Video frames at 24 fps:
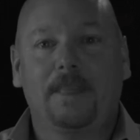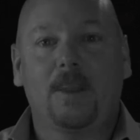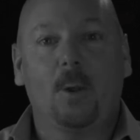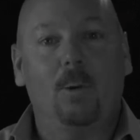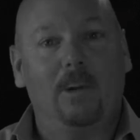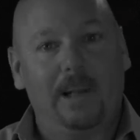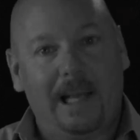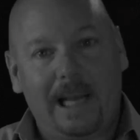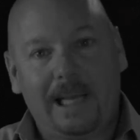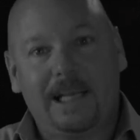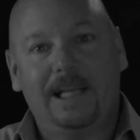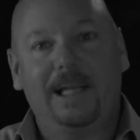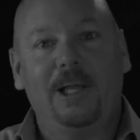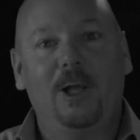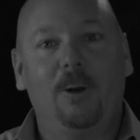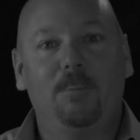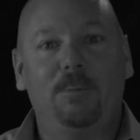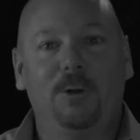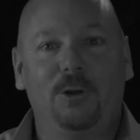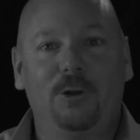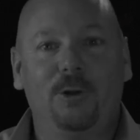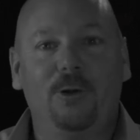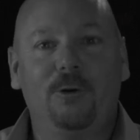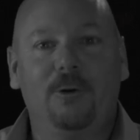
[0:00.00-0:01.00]
Well, I can
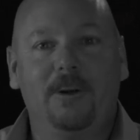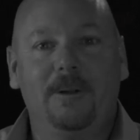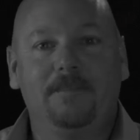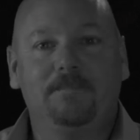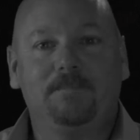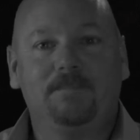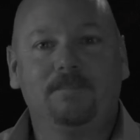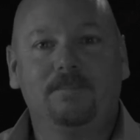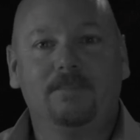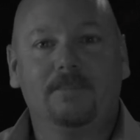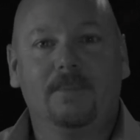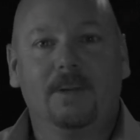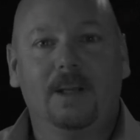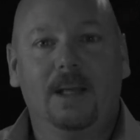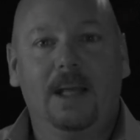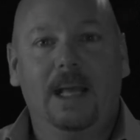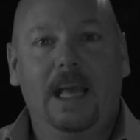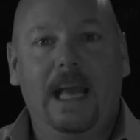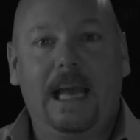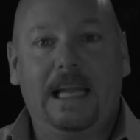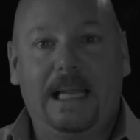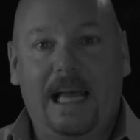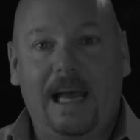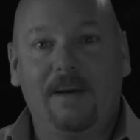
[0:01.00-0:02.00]
help you do it.
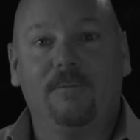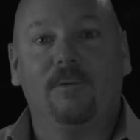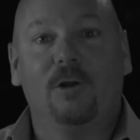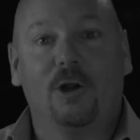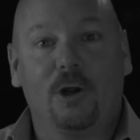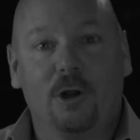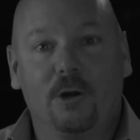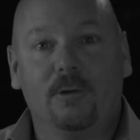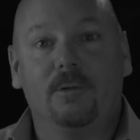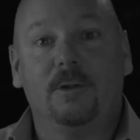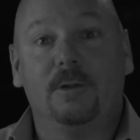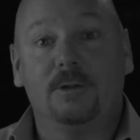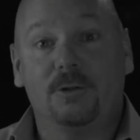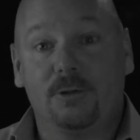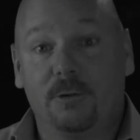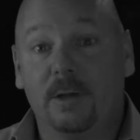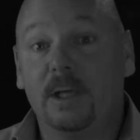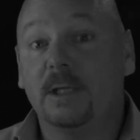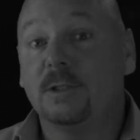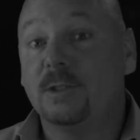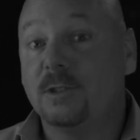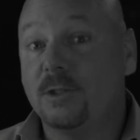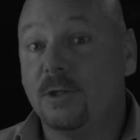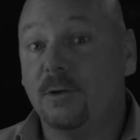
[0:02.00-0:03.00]
And I've learned the
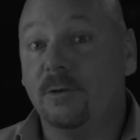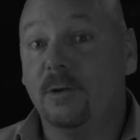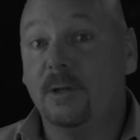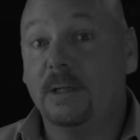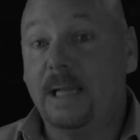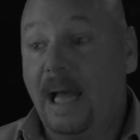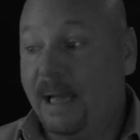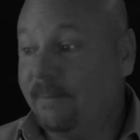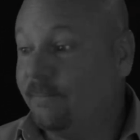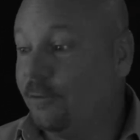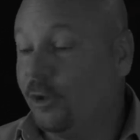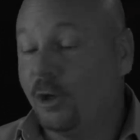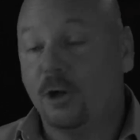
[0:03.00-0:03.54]
tricks to it. I've